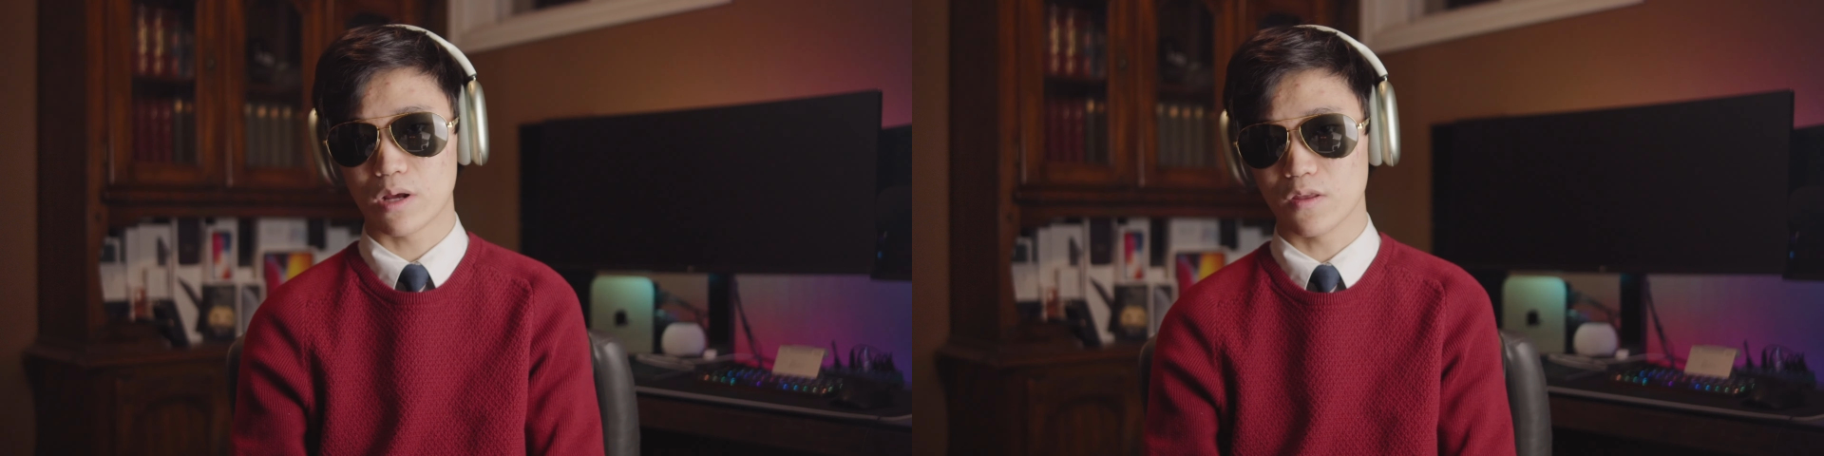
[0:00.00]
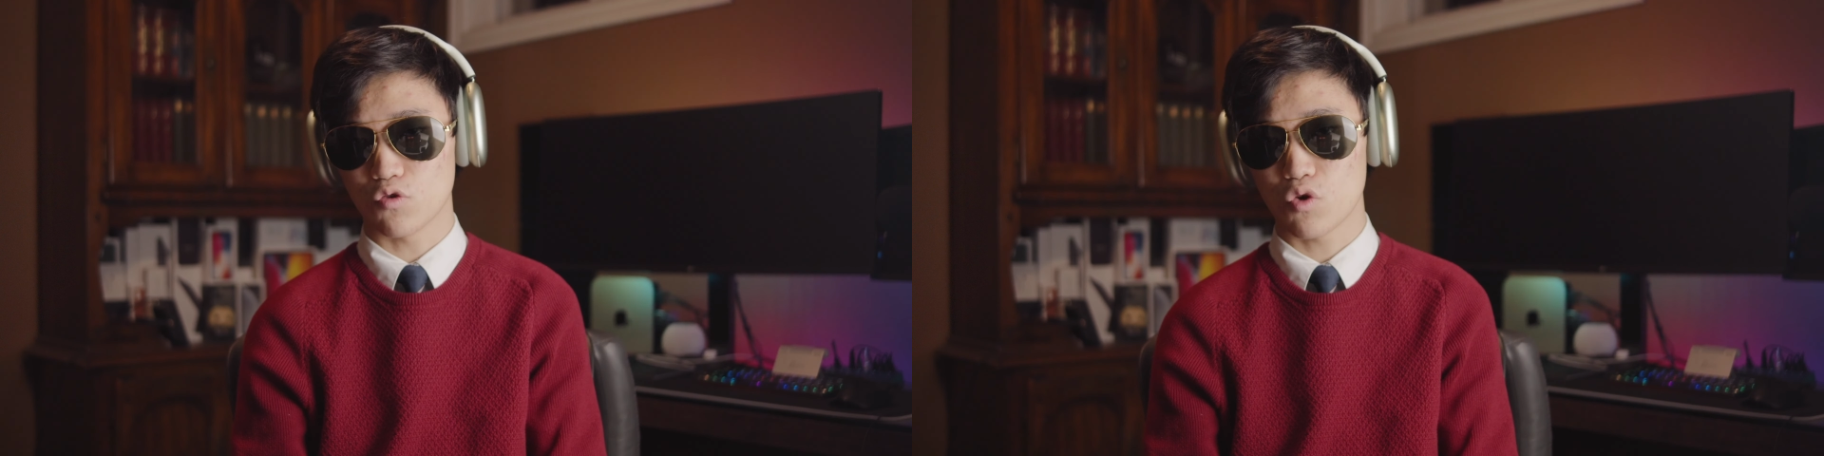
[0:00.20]

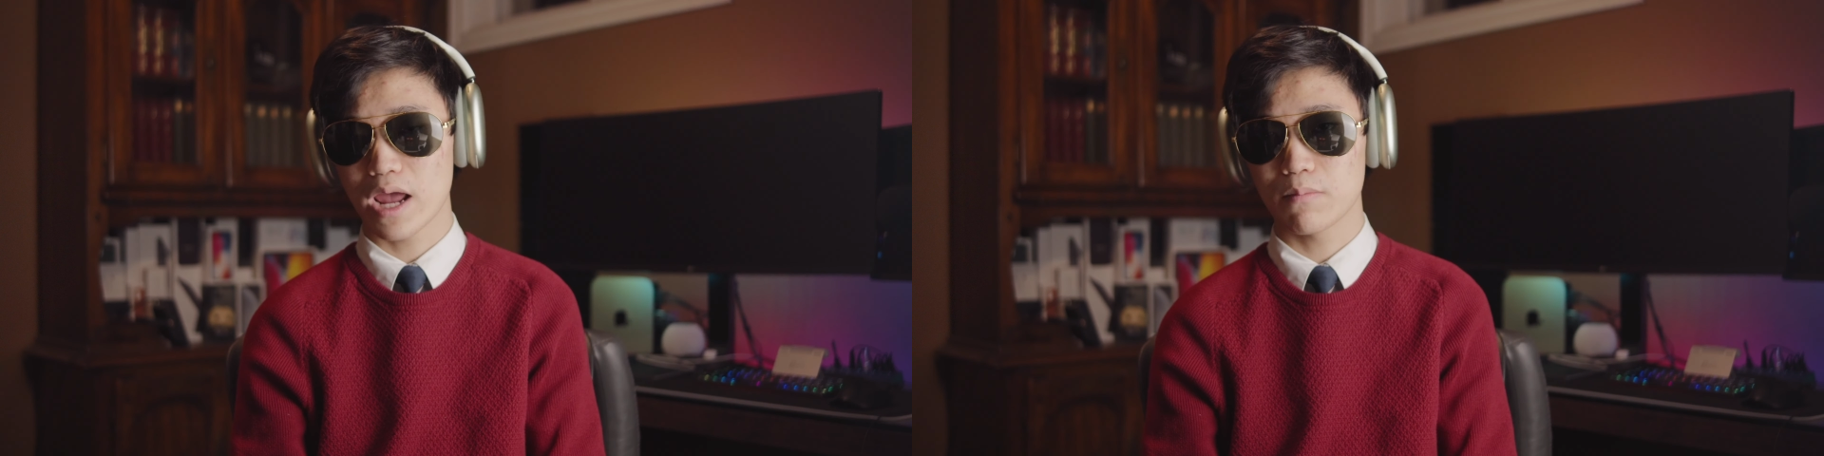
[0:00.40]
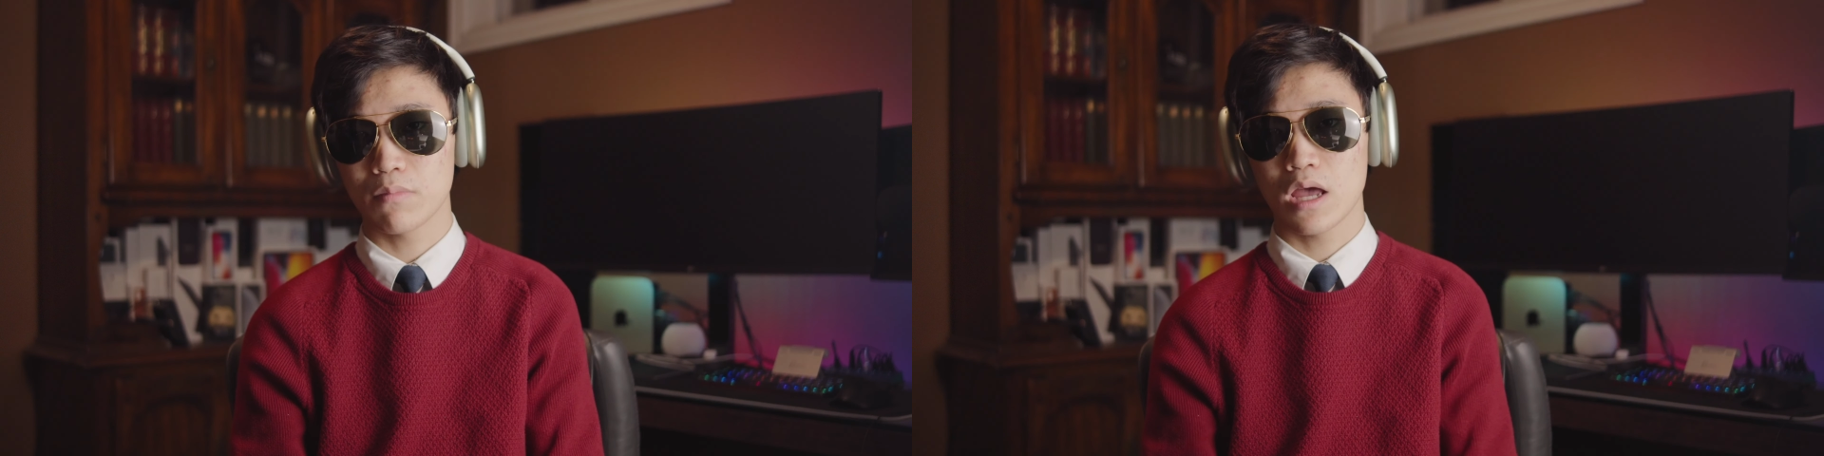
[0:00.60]
the
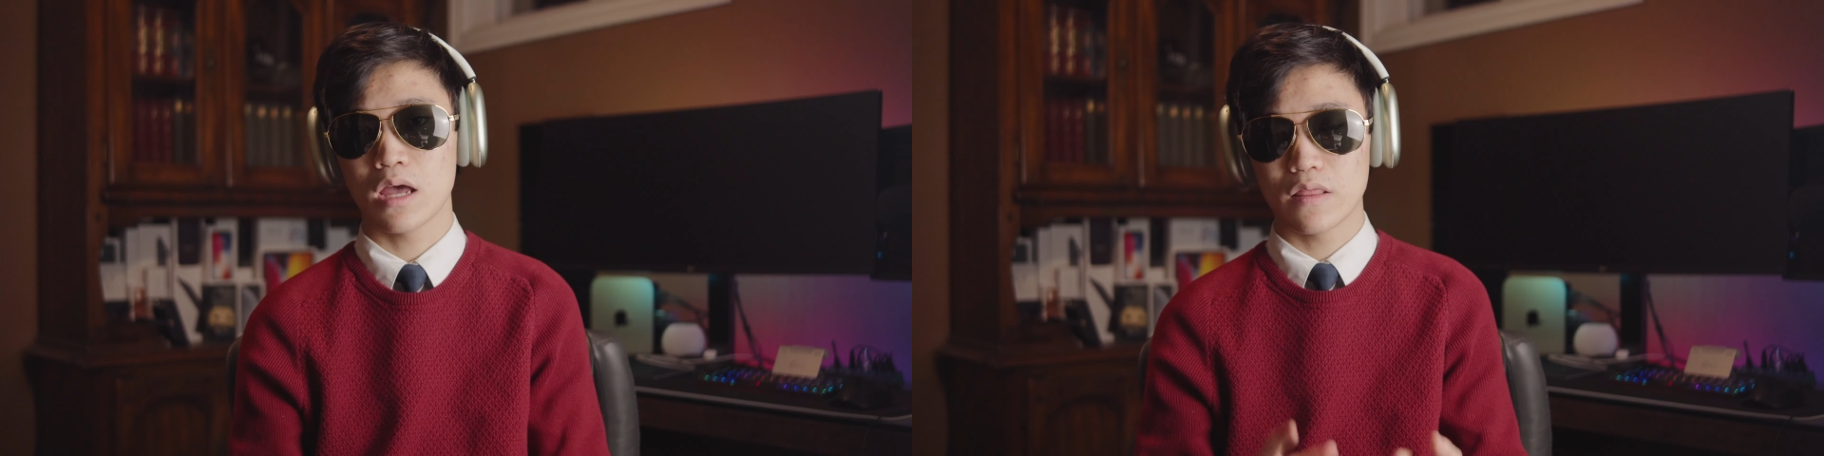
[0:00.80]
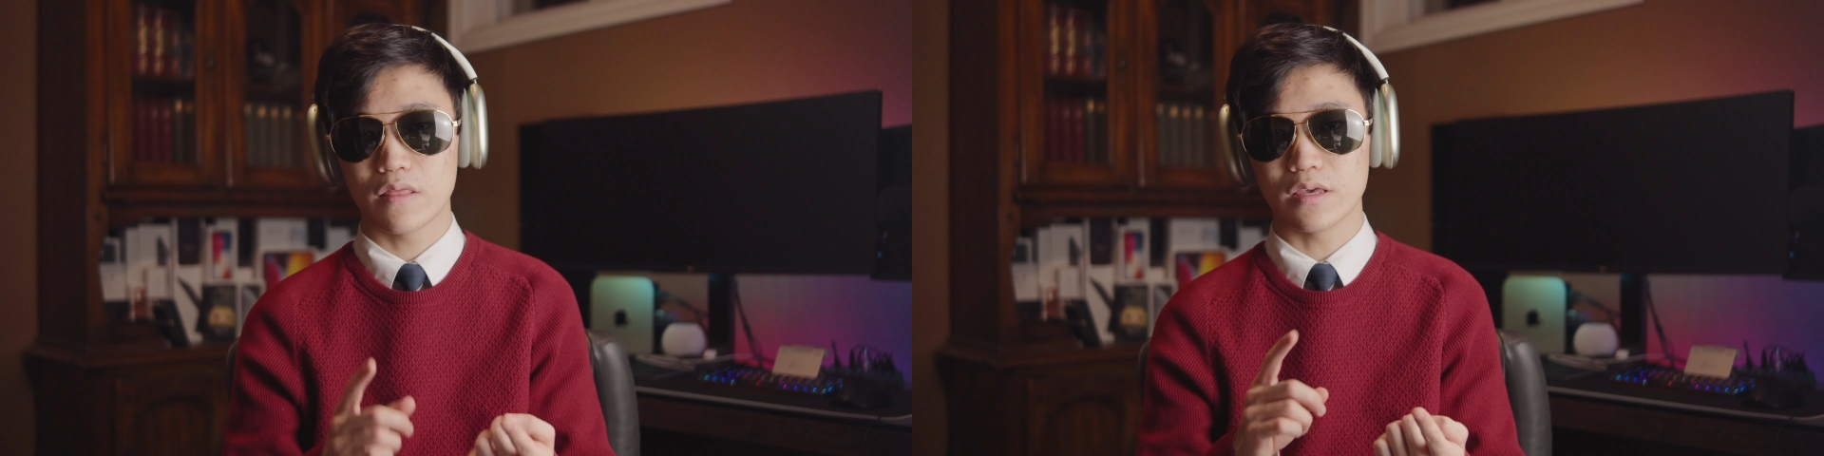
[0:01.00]
RAM,
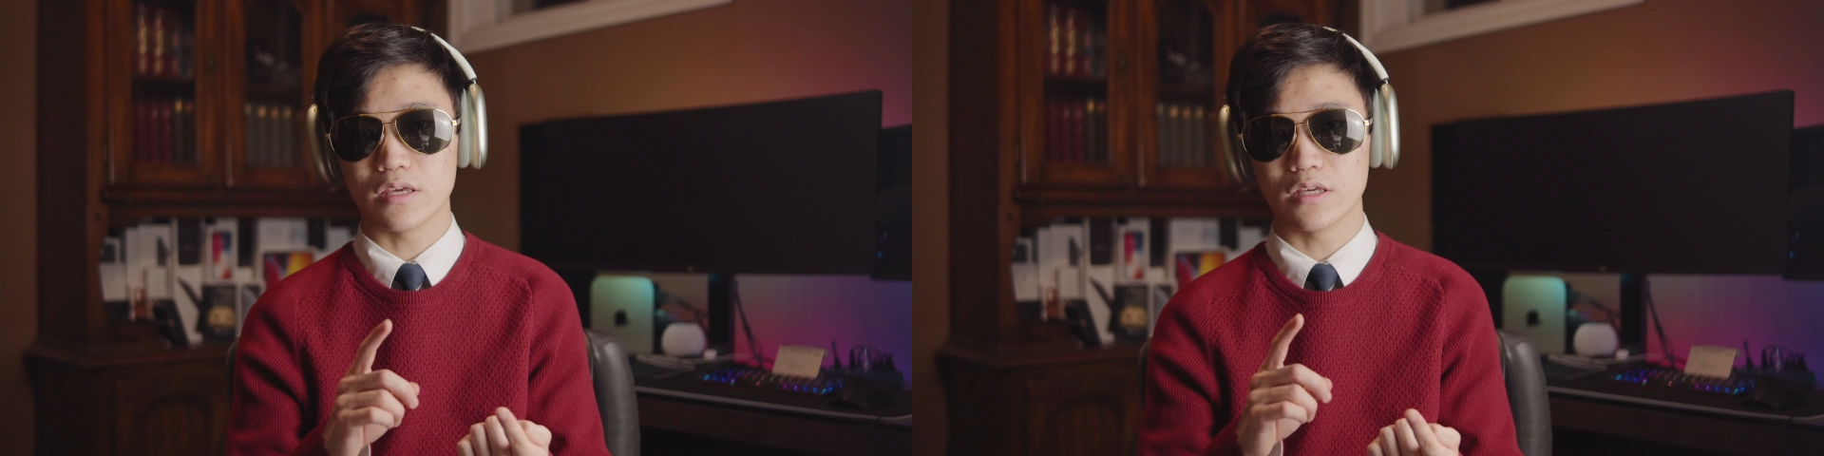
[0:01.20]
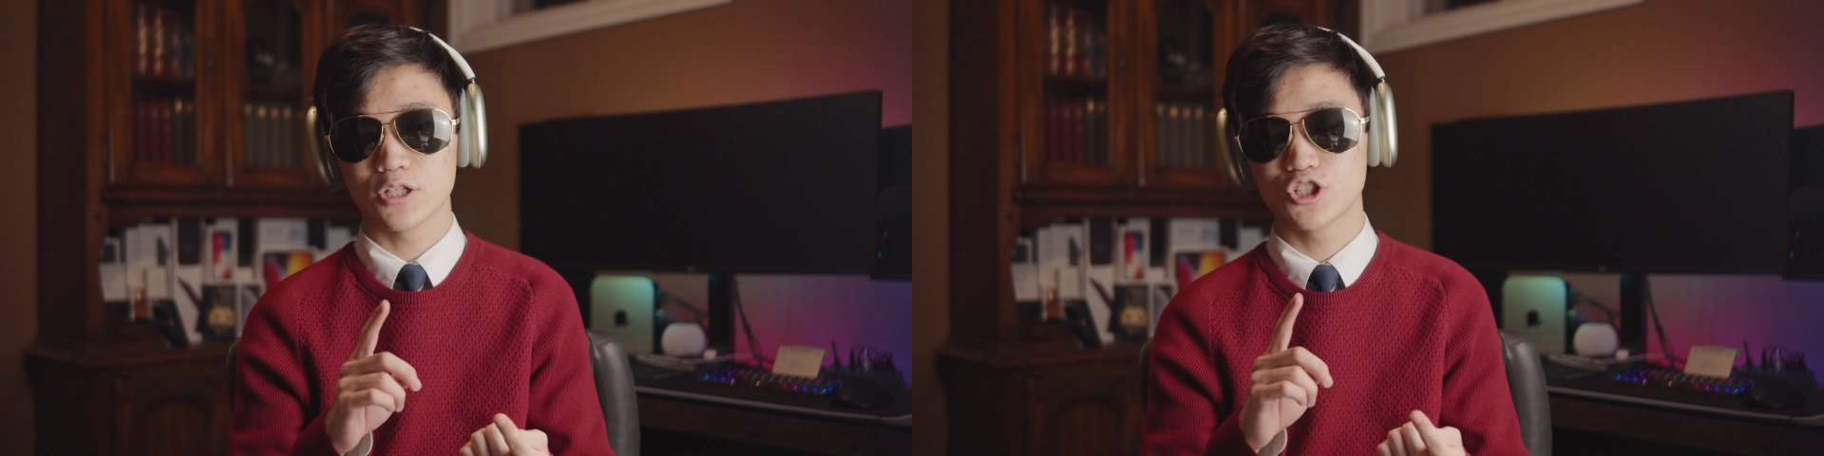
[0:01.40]

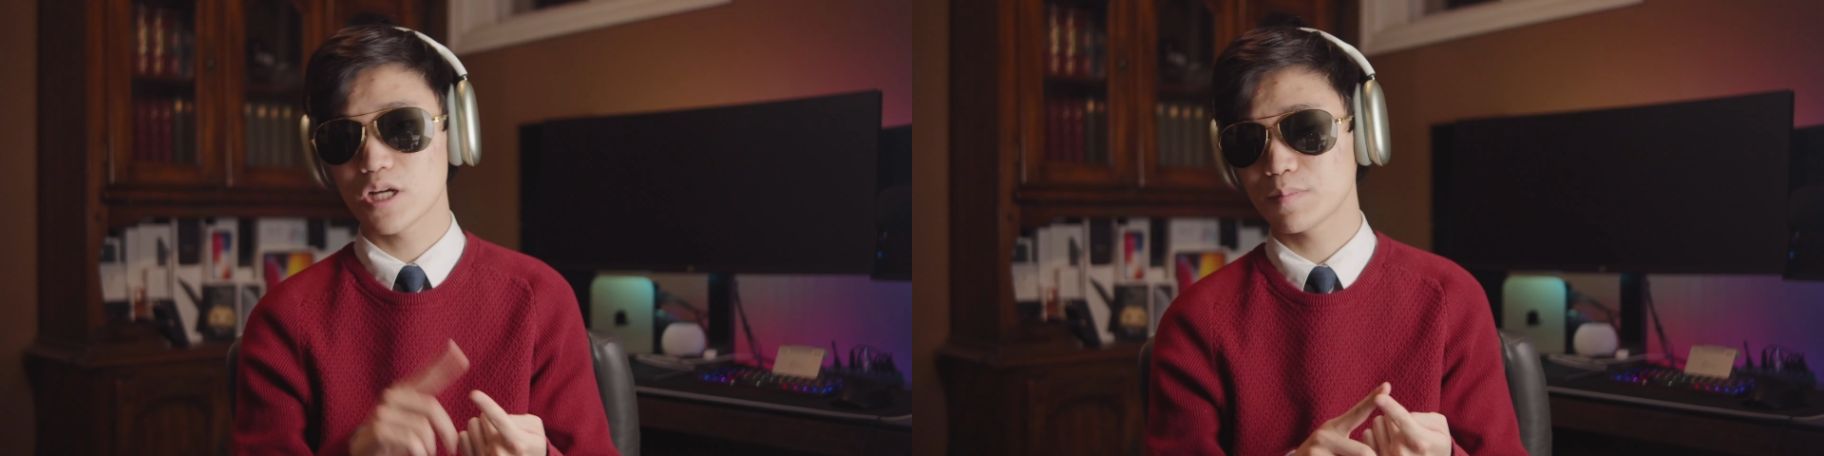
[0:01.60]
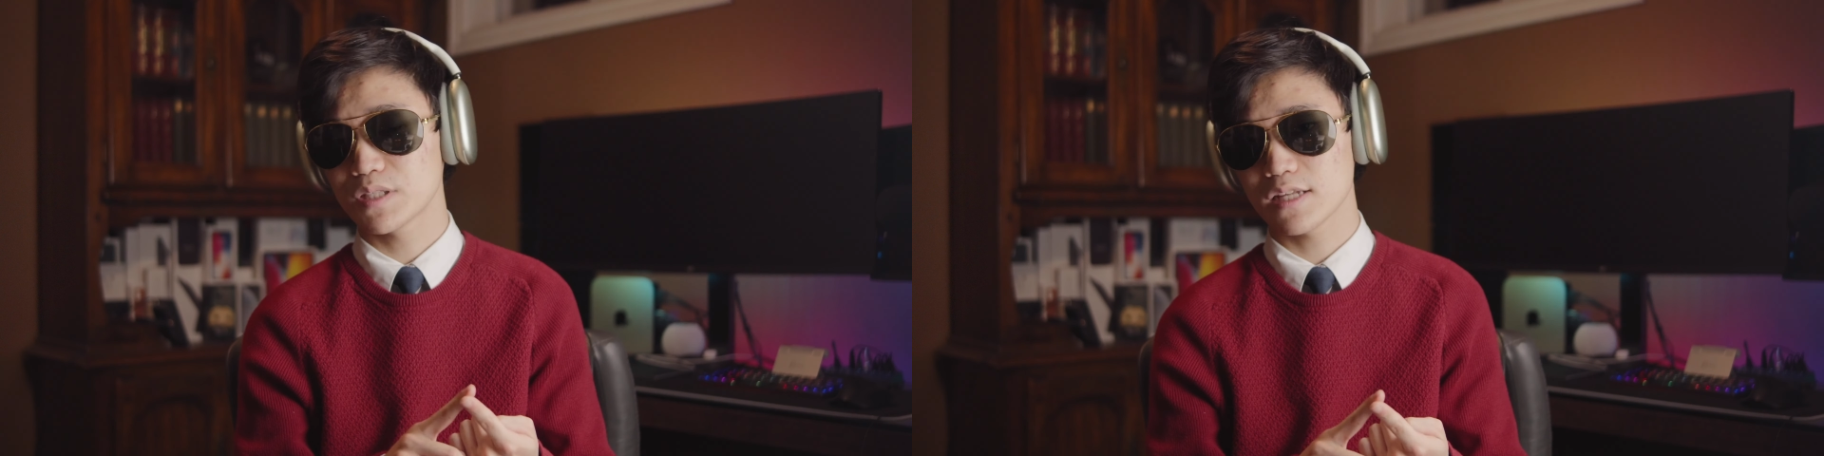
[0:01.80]
the
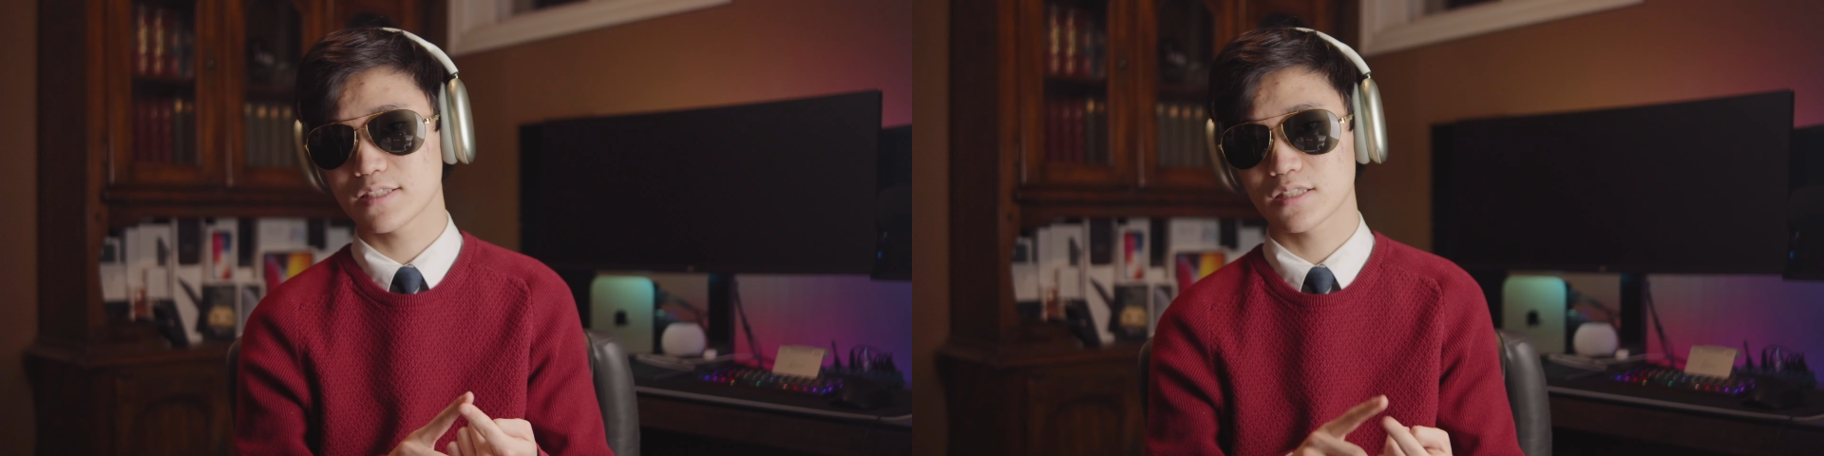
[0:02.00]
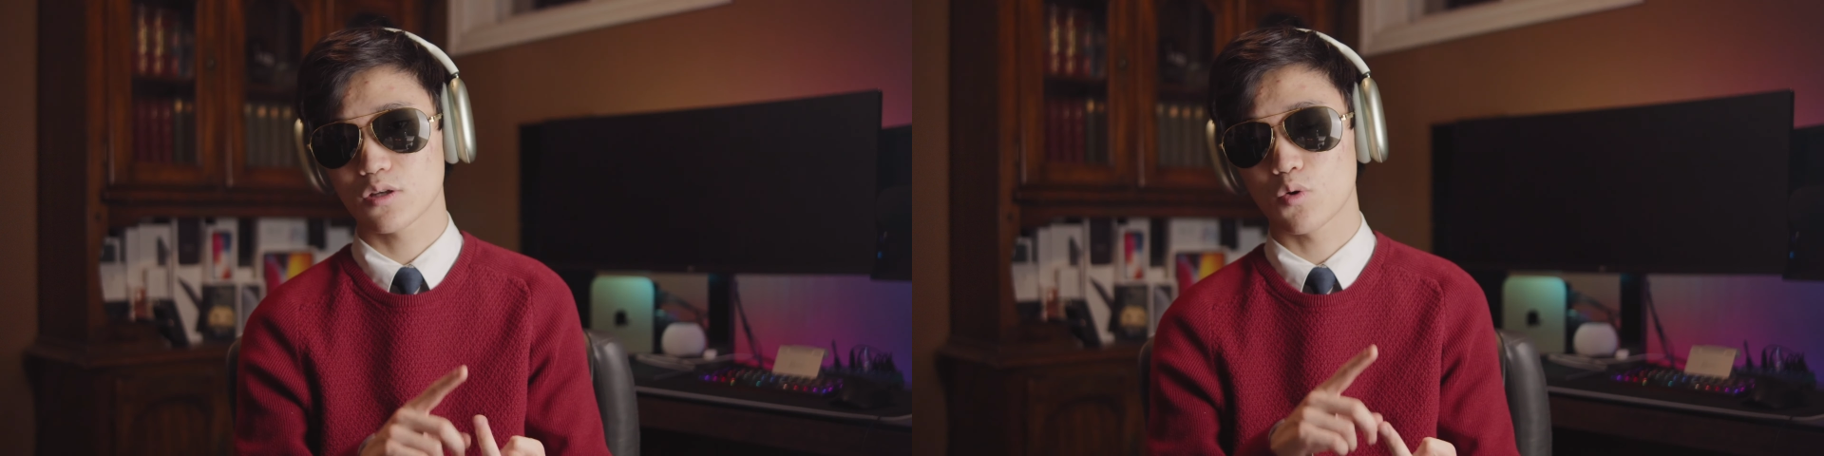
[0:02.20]
chipsets,